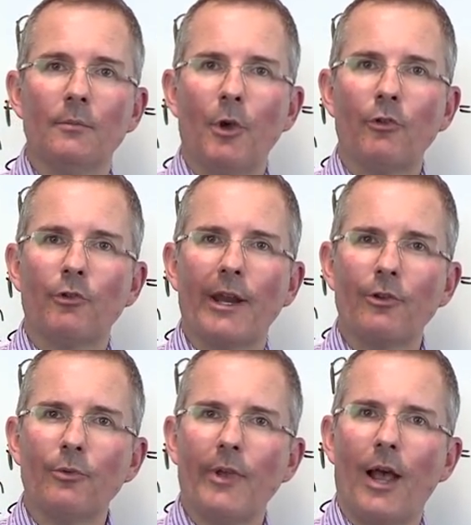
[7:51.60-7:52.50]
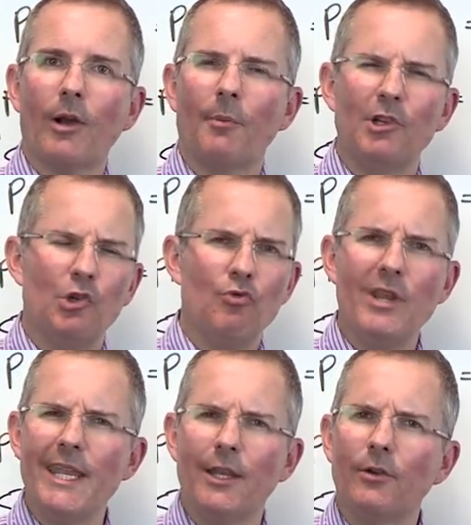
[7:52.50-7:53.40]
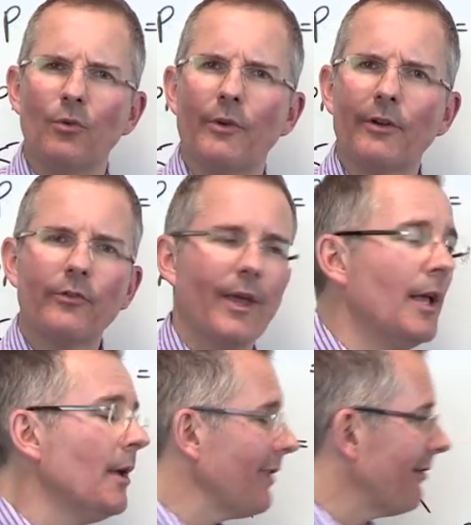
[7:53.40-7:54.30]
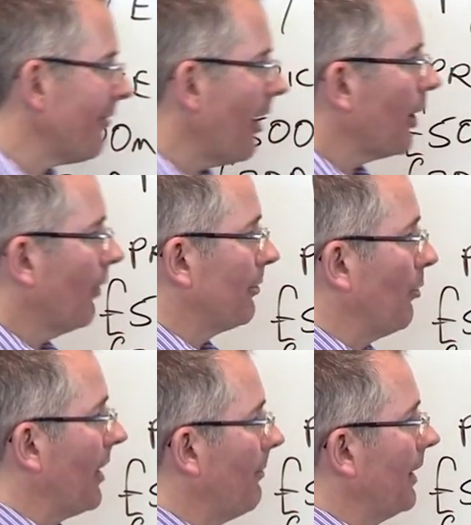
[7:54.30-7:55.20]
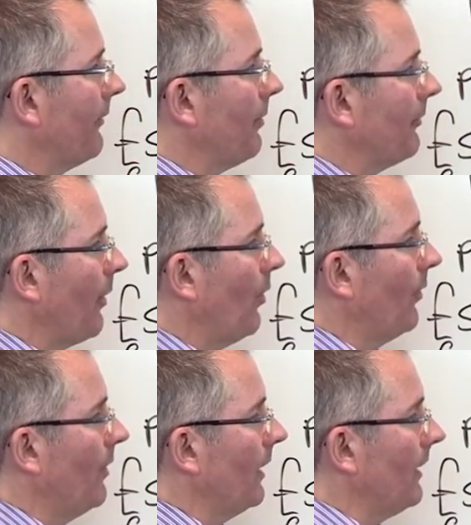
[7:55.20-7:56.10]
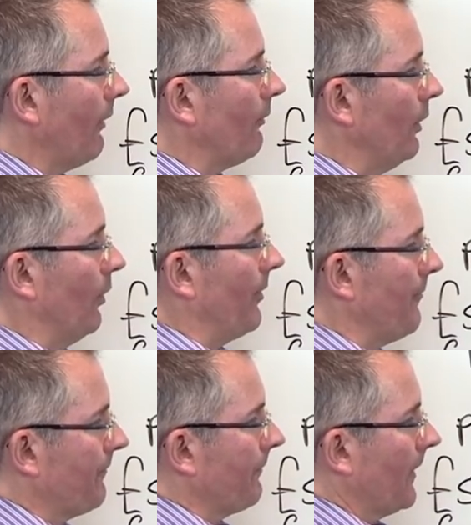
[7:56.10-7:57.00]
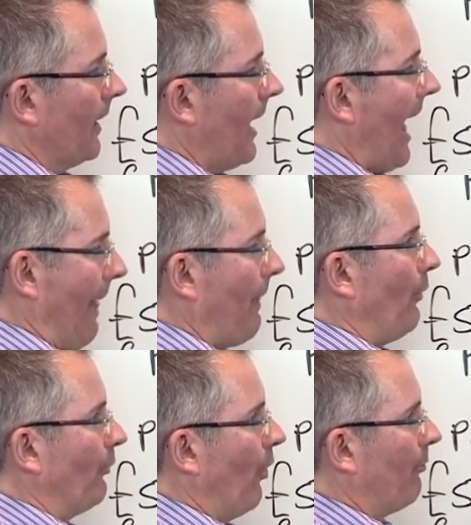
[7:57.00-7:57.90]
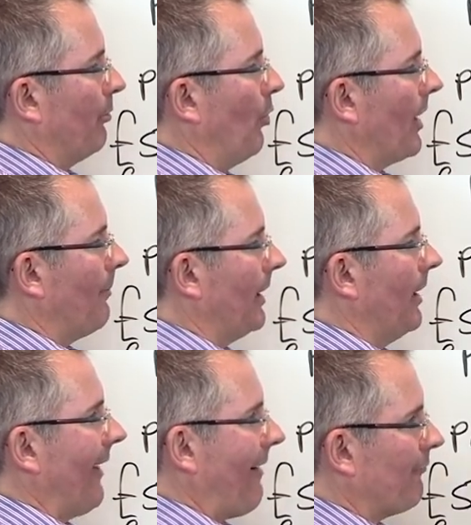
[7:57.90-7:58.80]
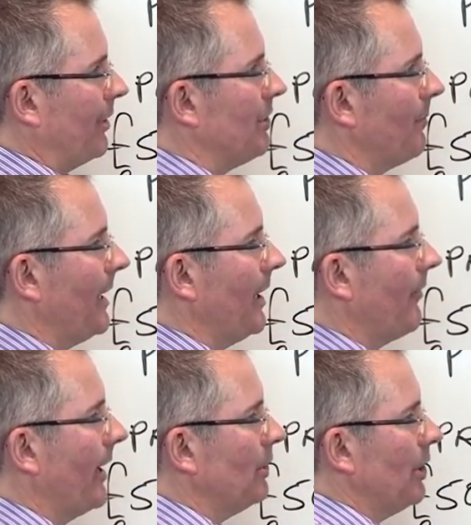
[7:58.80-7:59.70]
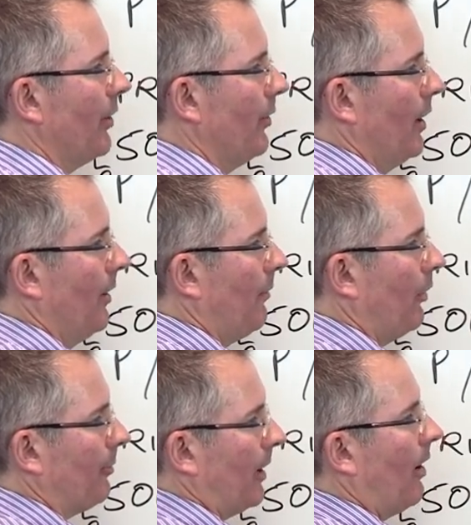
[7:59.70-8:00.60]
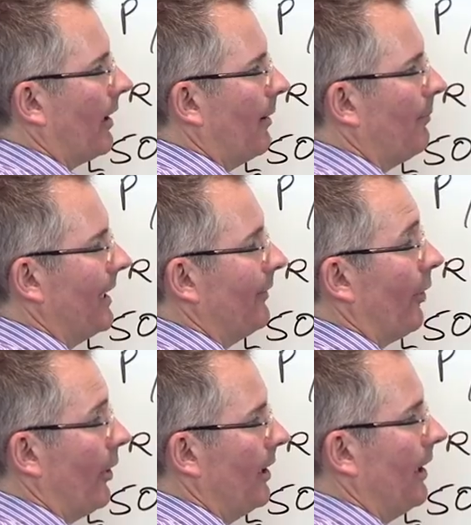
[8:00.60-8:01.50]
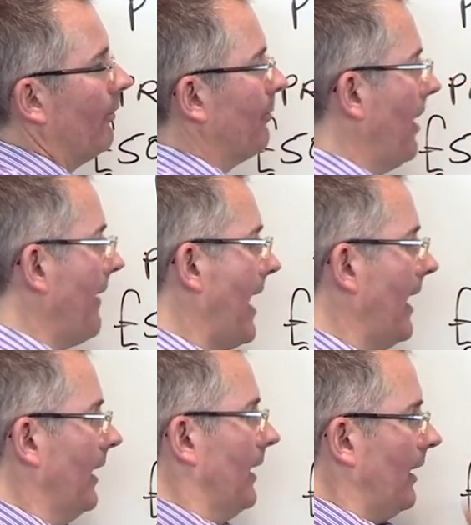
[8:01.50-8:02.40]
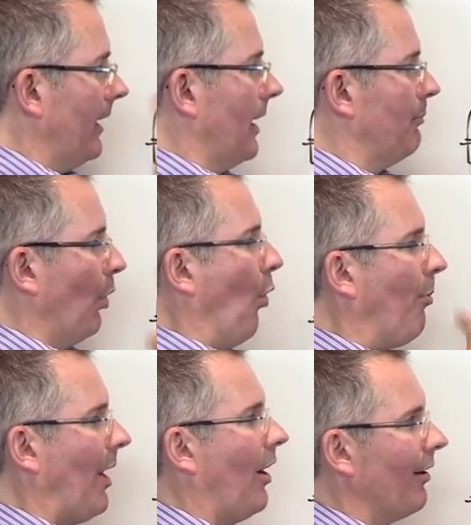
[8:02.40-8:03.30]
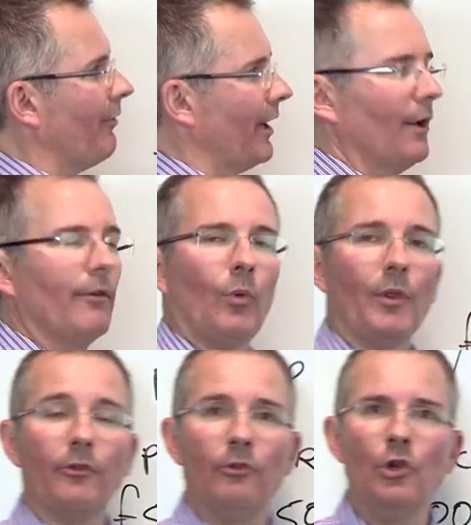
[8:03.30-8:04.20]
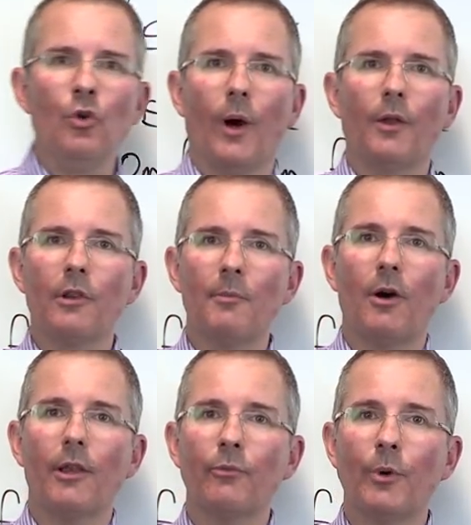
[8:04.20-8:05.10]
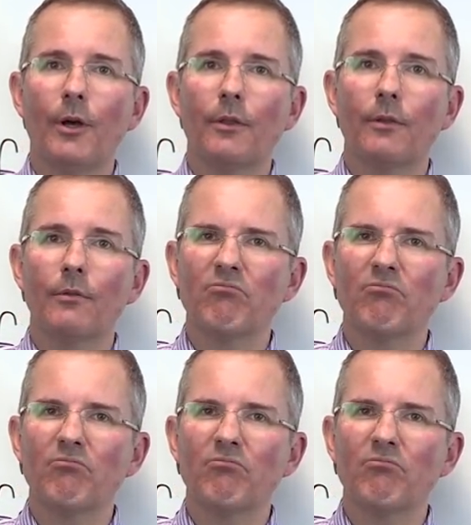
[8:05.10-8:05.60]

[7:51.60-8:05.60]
Most directors would say our company's unique and all the rest of it. They can find comparable companies, they would say, well, let's look at those comparable companies, average the PE ratio, multiply company's earnings by that, and get a ballpark figure for what this new one to the market's worth.